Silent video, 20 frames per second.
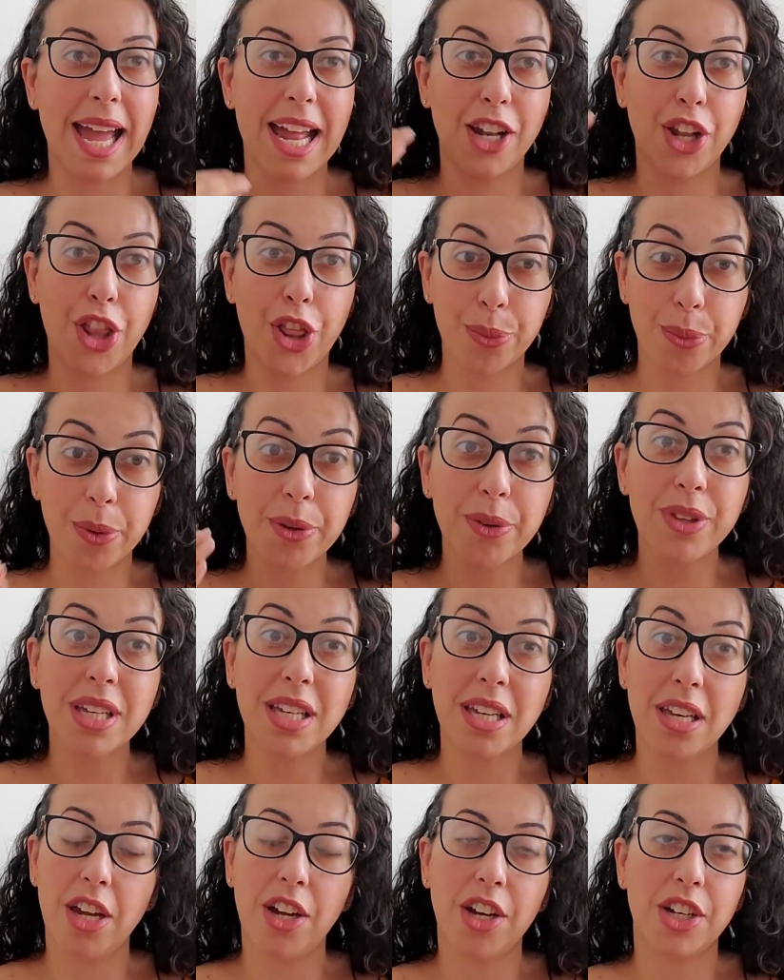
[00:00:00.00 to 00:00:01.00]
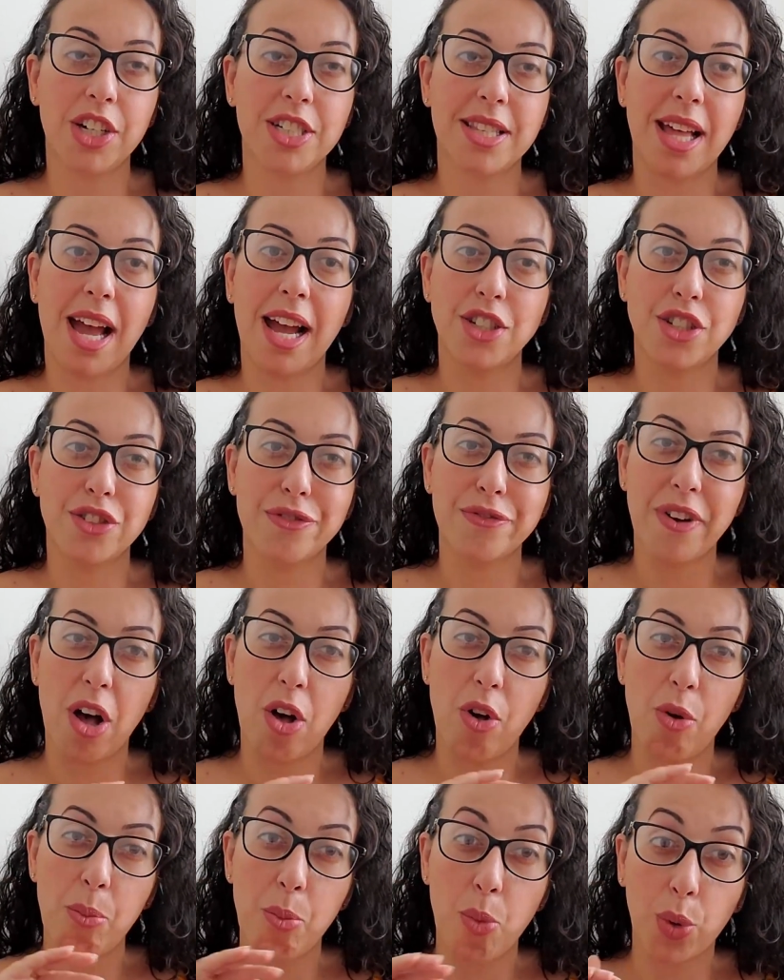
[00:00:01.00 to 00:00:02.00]
and through the years I just
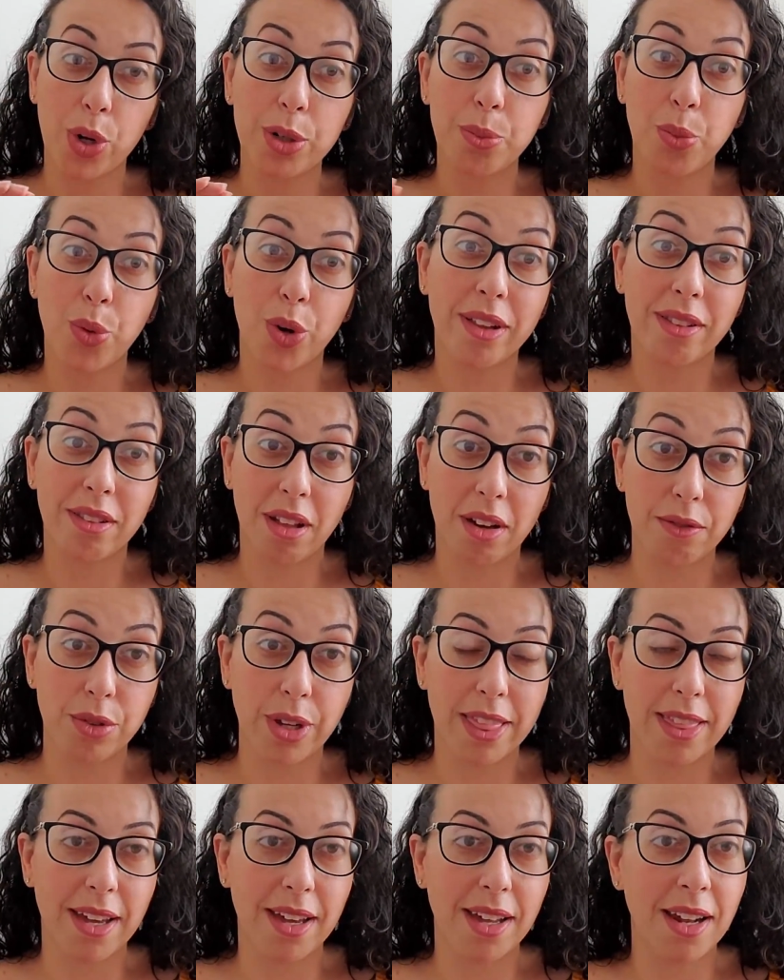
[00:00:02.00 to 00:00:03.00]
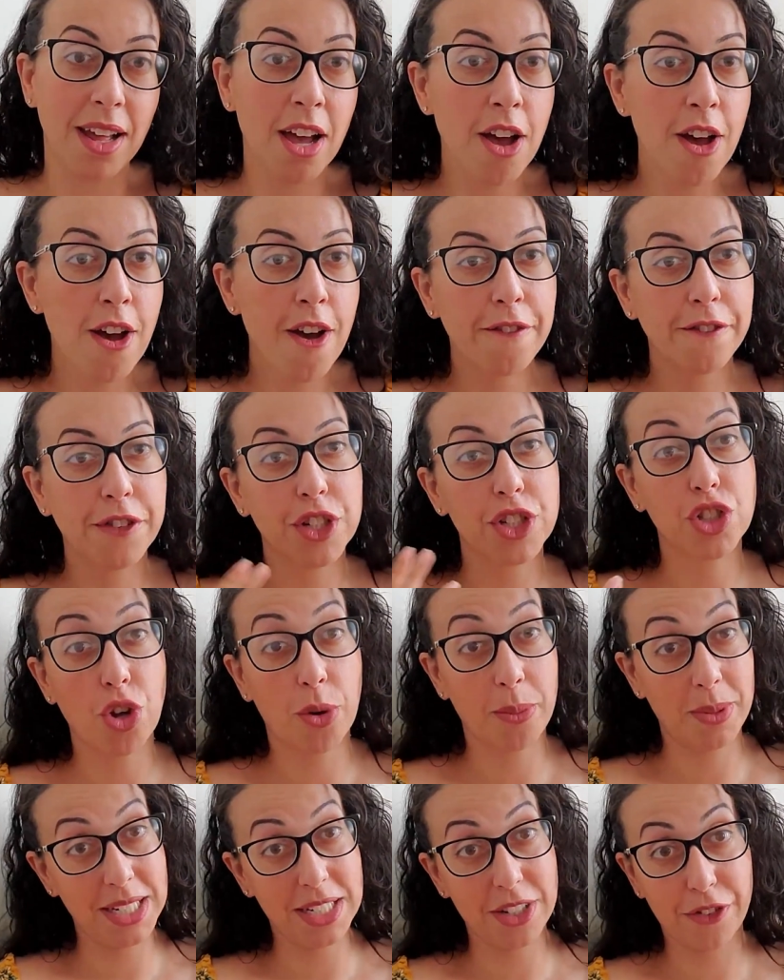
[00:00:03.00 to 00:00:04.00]
fell more and more in love with it for
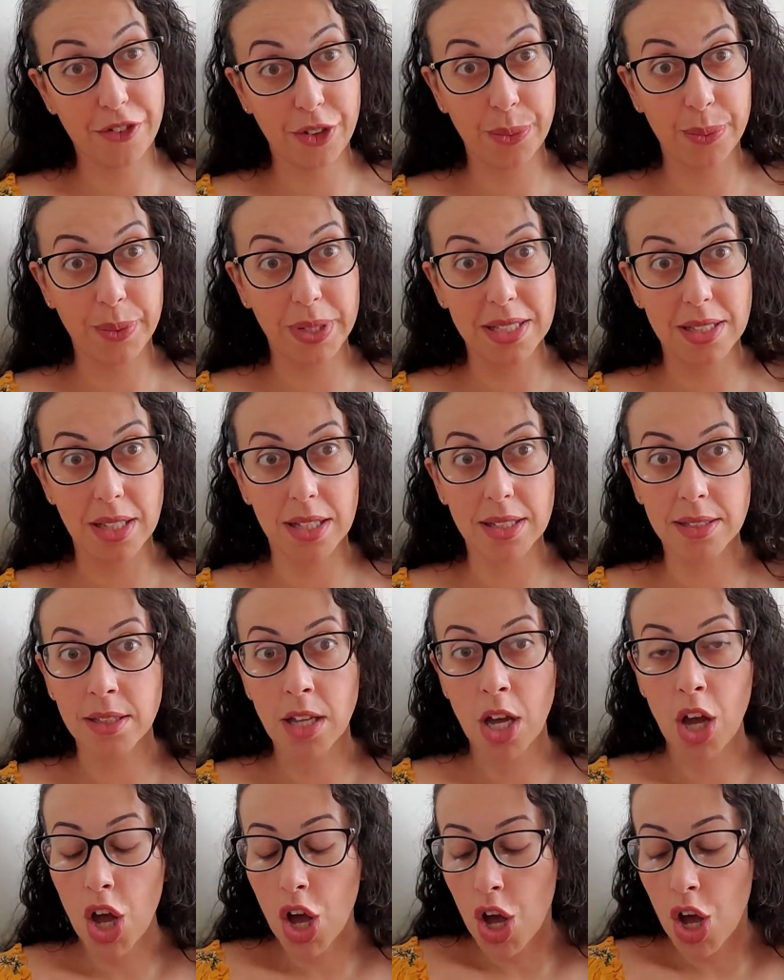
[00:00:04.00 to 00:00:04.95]
so many different reasons.